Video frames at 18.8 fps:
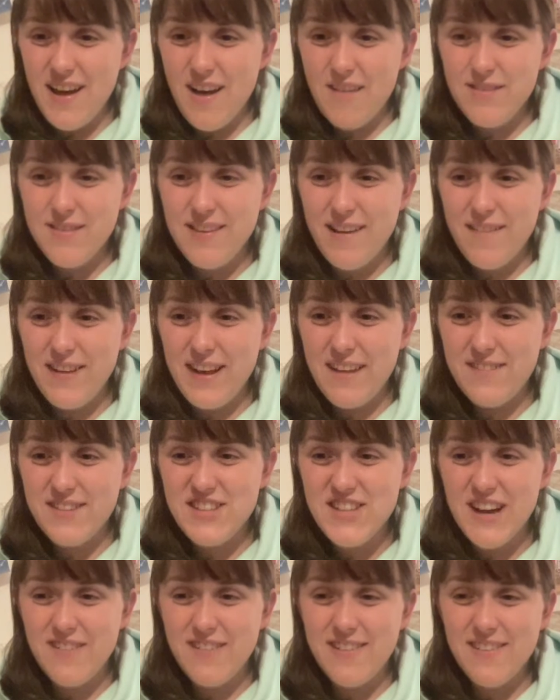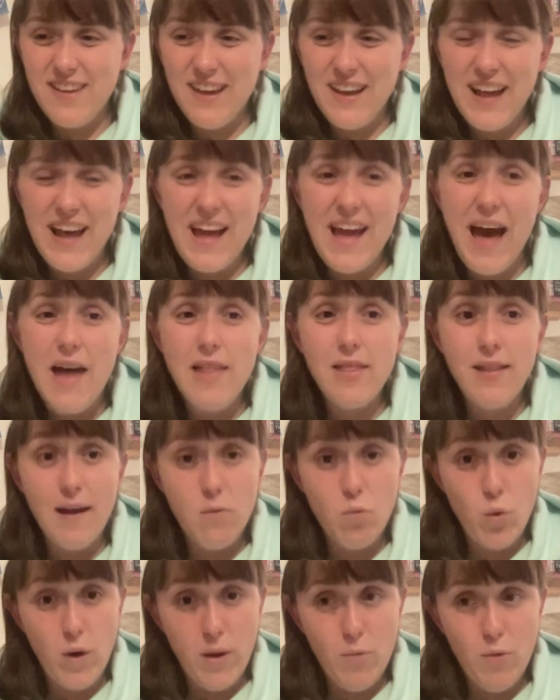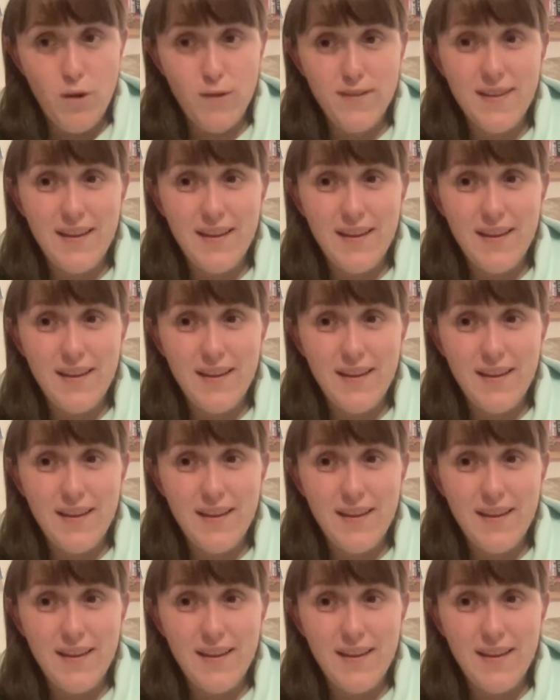I'll definitely have a chat with DK, and then we will